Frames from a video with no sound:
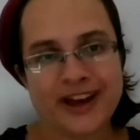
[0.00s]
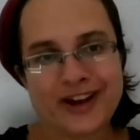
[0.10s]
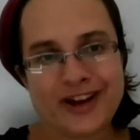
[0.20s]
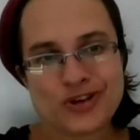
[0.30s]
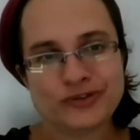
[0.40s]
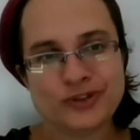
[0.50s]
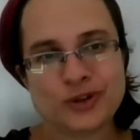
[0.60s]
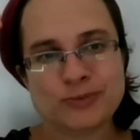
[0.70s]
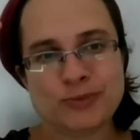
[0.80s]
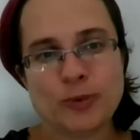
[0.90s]
each of
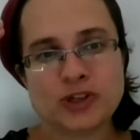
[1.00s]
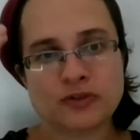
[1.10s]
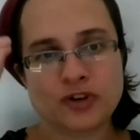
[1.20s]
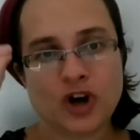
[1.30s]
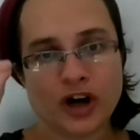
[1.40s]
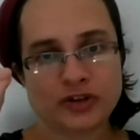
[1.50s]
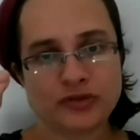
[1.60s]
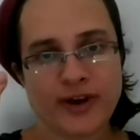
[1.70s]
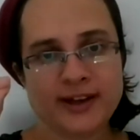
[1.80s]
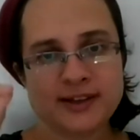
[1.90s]
those moments of
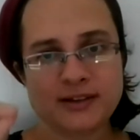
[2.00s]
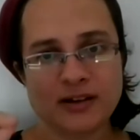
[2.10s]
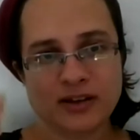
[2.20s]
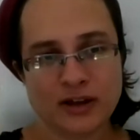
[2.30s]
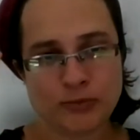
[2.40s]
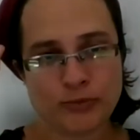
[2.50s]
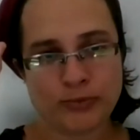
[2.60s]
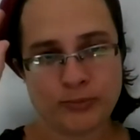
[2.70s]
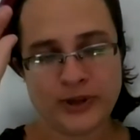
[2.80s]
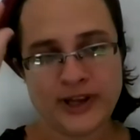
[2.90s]
contrast that
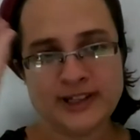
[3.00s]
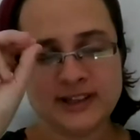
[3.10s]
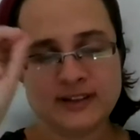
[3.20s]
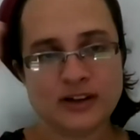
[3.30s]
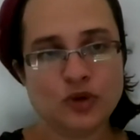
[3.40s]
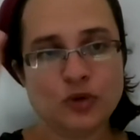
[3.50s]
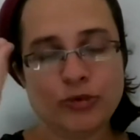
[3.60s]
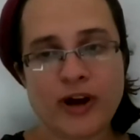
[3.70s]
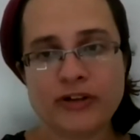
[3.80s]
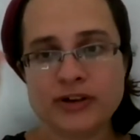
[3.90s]
places the two
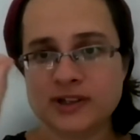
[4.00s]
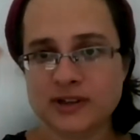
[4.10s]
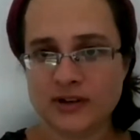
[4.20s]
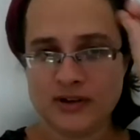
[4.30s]
brothers